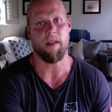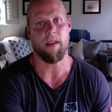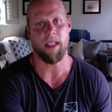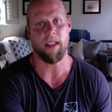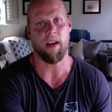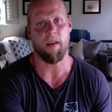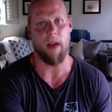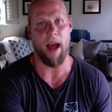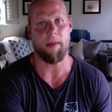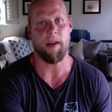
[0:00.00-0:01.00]
things that are
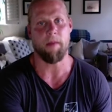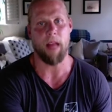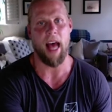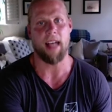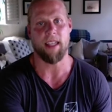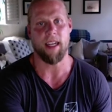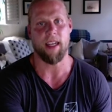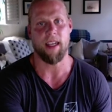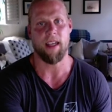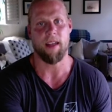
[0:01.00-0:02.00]
wrapped in plastic.